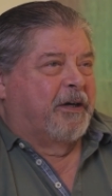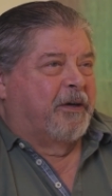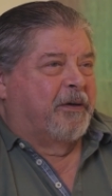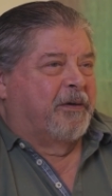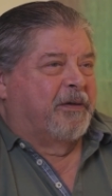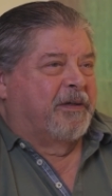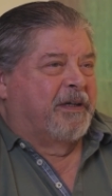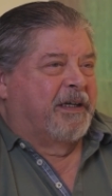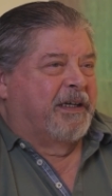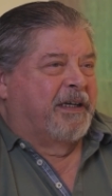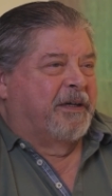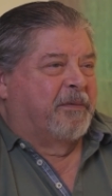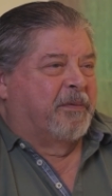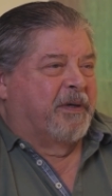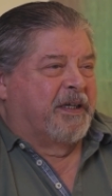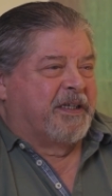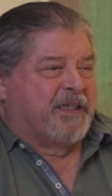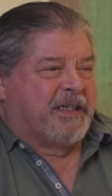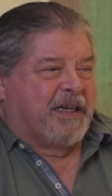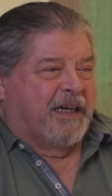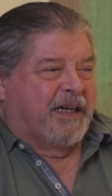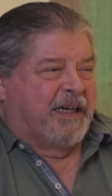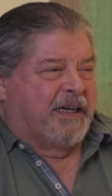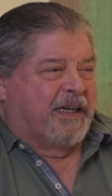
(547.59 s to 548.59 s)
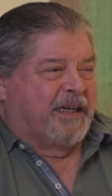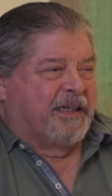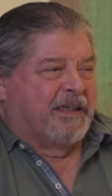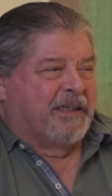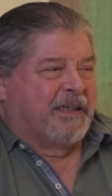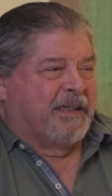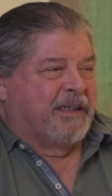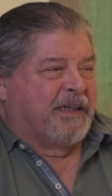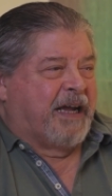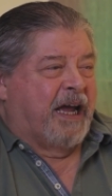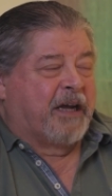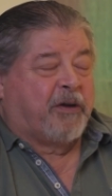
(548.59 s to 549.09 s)
know, it was. Uh,
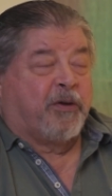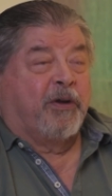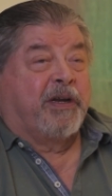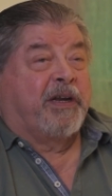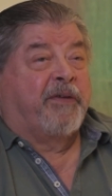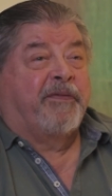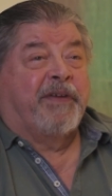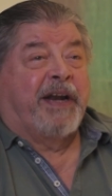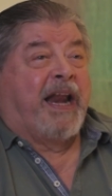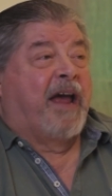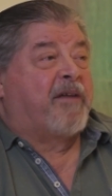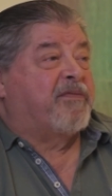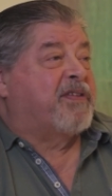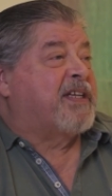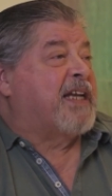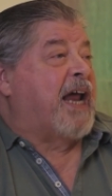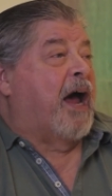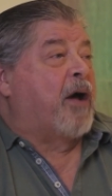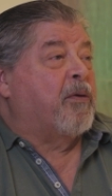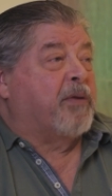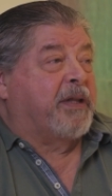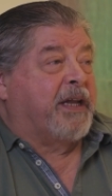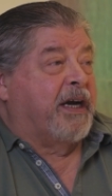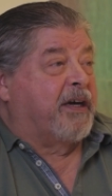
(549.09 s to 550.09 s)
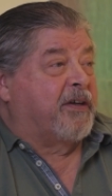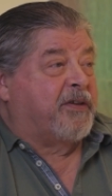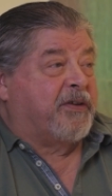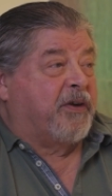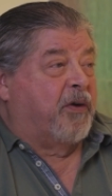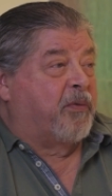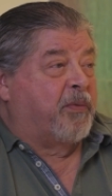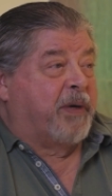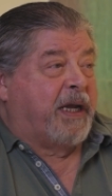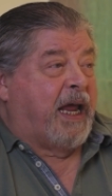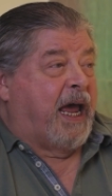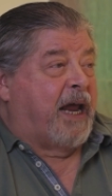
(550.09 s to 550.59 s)
I couldn't even have sound there, so
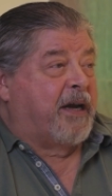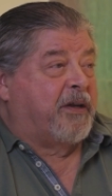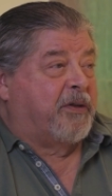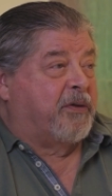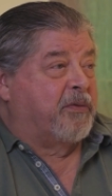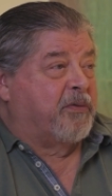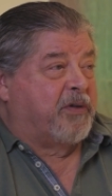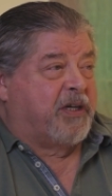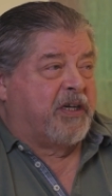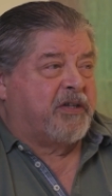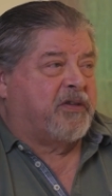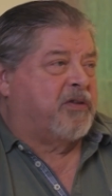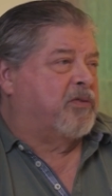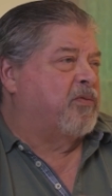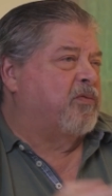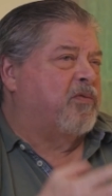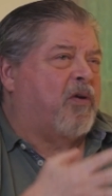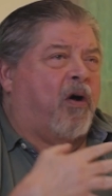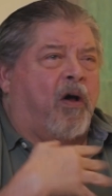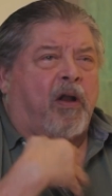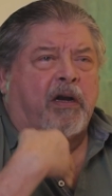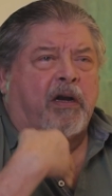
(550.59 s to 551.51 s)
we had to just do all